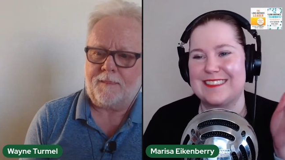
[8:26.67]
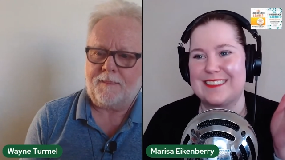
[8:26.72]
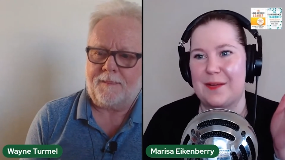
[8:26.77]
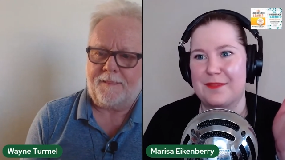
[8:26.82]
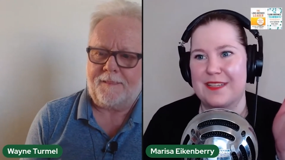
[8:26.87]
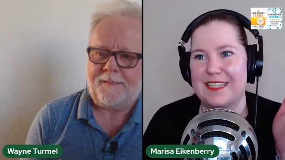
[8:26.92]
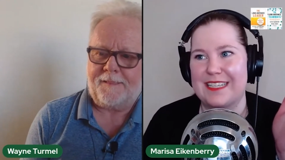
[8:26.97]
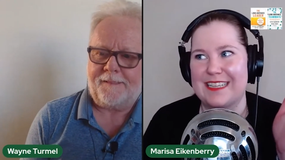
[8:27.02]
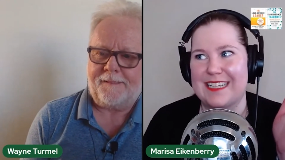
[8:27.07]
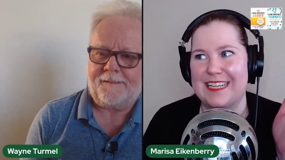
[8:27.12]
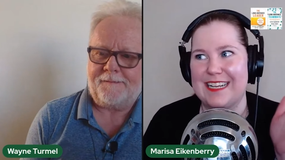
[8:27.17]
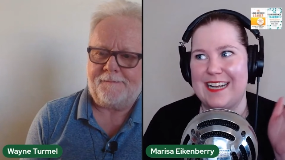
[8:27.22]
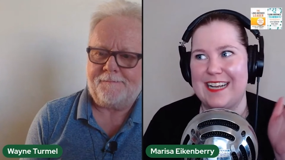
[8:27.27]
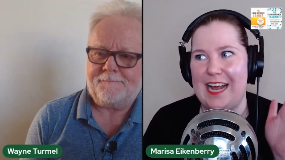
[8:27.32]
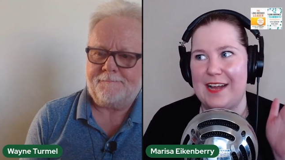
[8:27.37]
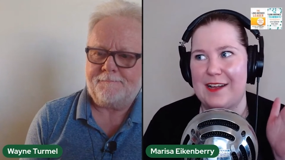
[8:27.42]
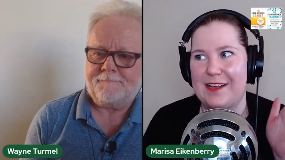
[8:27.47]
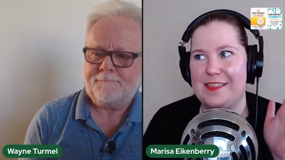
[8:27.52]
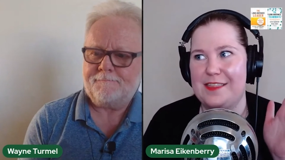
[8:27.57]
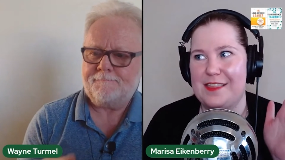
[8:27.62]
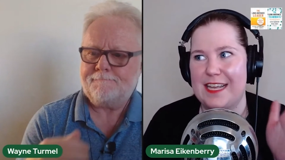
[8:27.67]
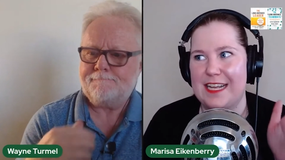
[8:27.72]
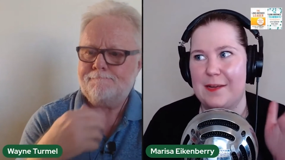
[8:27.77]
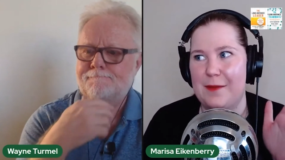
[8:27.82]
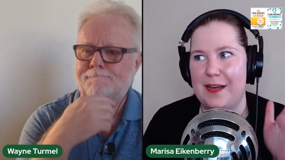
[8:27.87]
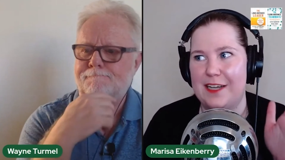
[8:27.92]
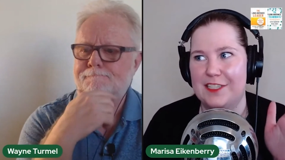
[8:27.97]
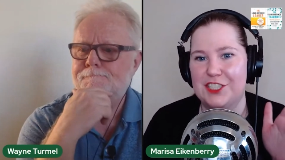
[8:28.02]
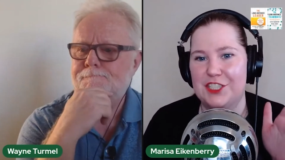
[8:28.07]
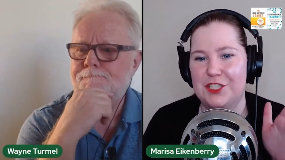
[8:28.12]
Speaker 1: something that I think
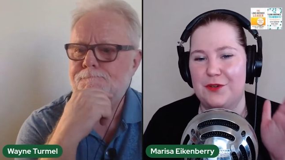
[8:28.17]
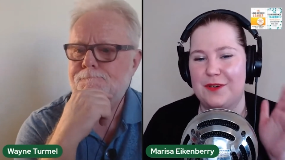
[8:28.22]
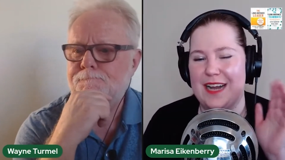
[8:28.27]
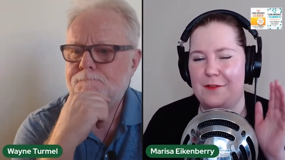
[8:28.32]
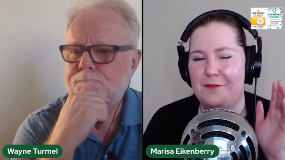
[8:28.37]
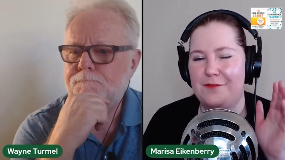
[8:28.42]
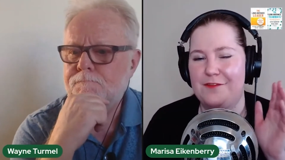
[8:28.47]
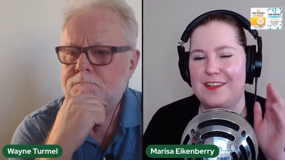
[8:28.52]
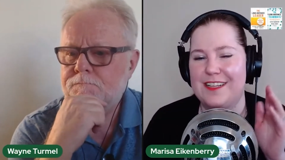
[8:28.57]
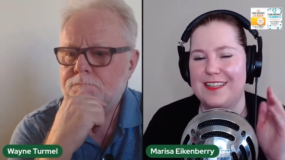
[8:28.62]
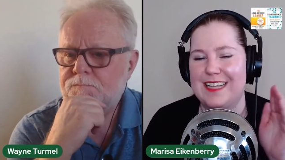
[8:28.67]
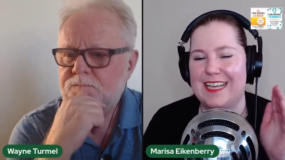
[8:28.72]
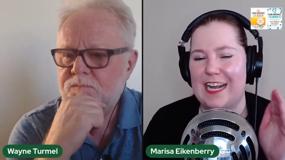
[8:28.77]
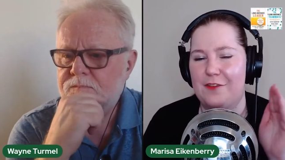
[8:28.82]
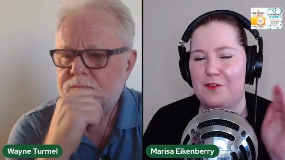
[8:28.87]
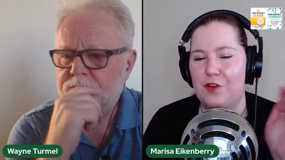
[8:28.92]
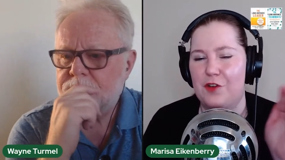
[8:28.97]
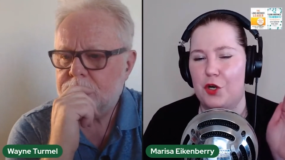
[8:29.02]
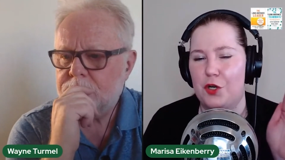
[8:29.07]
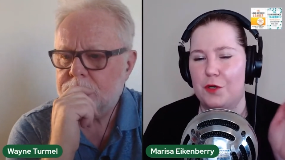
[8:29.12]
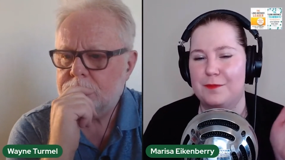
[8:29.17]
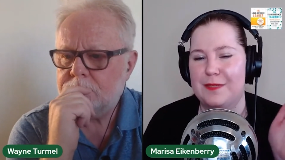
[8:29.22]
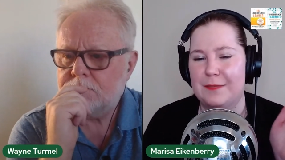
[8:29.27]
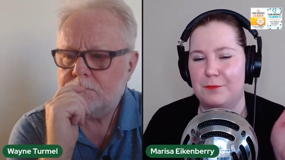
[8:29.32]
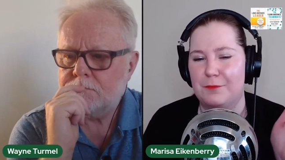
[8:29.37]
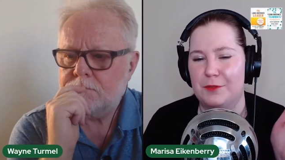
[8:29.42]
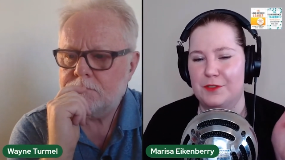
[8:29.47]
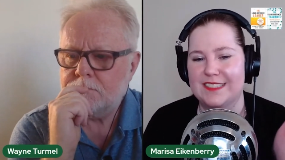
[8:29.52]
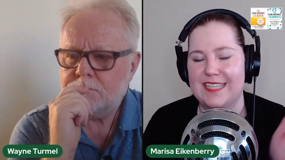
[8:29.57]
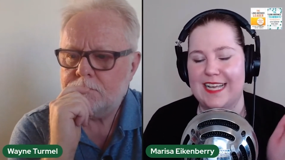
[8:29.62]
about too. And I feel like I've heard
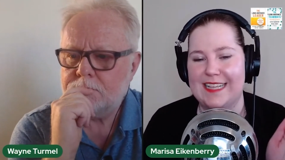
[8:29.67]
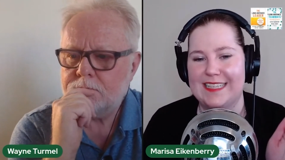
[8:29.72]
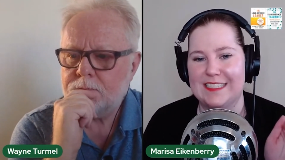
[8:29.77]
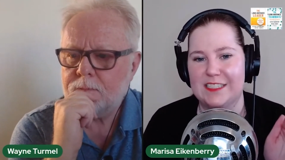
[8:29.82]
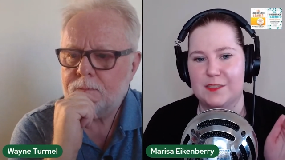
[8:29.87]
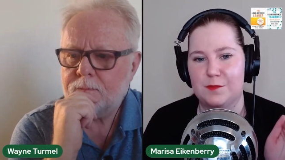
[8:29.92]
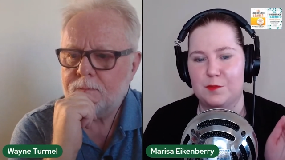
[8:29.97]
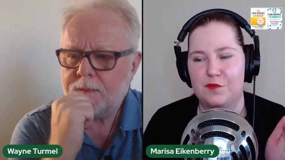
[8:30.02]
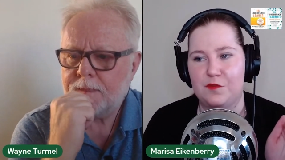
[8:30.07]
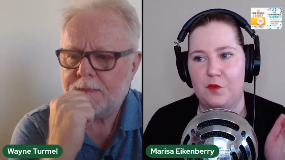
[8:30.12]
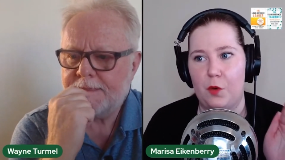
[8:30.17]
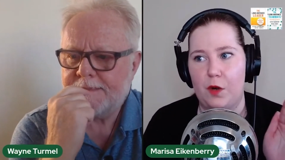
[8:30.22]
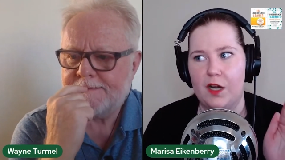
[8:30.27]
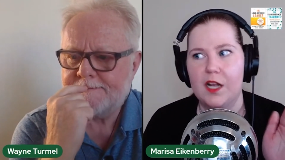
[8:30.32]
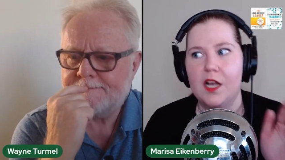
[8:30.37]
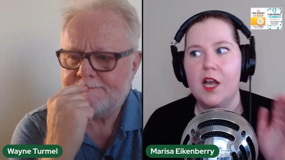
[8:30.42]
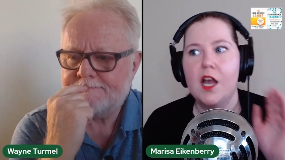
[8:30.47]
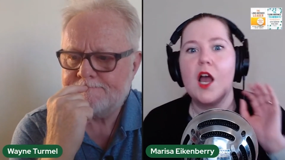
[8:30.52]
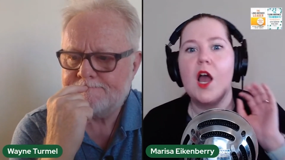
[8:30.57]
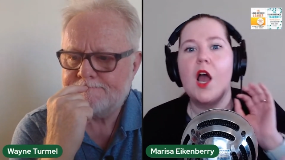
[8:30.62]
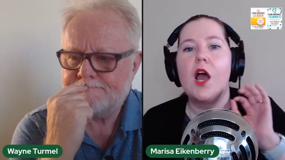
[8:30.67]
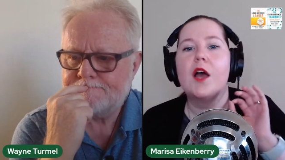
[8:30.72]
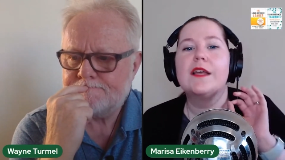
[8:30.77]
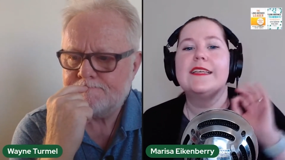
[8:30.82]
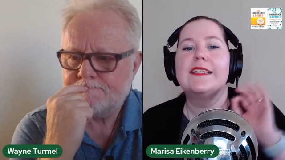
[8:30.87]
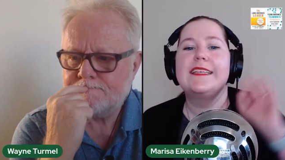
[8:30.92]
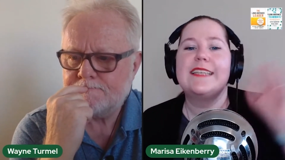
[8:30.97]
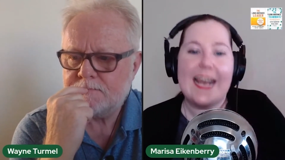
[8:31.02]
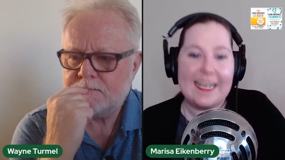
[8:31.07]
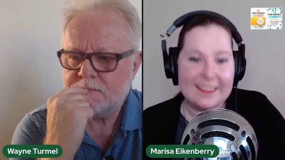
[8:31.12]
people say this before.
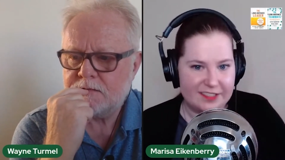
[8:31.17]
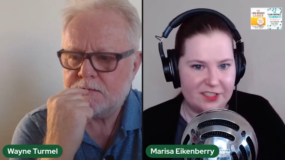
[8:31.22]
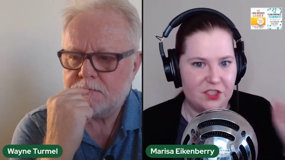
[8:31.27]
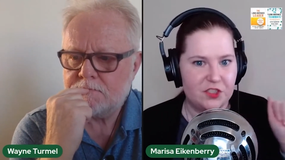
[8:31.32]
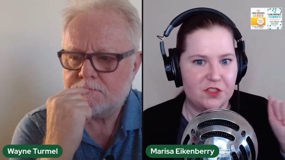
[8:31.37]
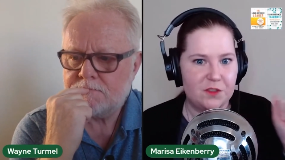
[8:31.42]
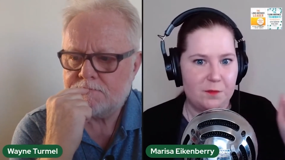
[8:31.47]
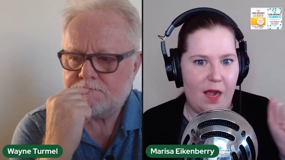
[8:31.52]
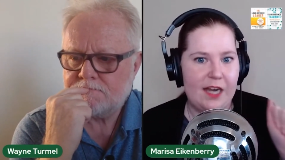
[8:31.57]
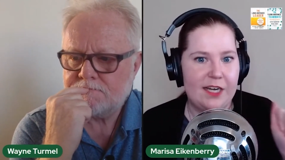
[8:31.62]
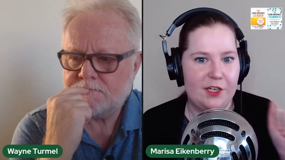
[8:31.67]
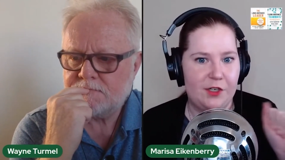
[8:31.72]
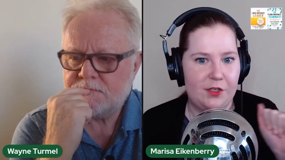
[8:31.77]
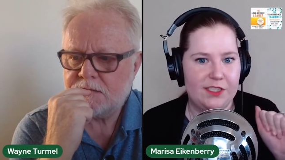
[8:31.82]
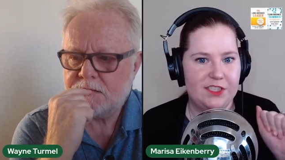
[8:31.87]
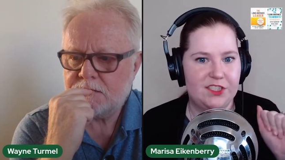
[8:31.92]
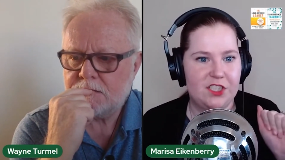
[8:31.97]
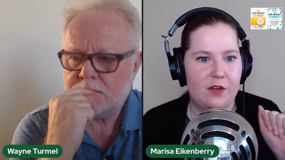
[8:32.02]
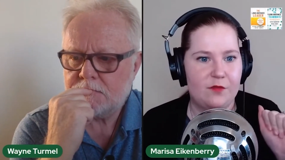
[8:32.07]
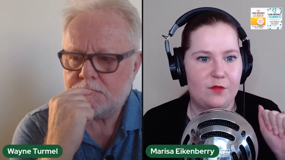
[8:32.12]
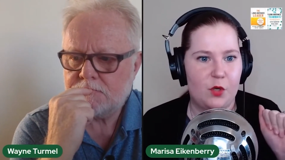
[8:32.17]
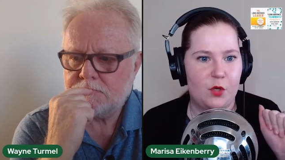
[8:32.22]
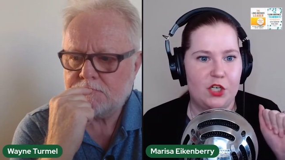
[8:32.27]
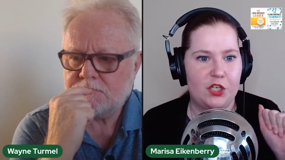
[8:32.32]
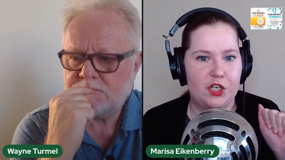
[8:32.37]
Yes, there's monitoring software on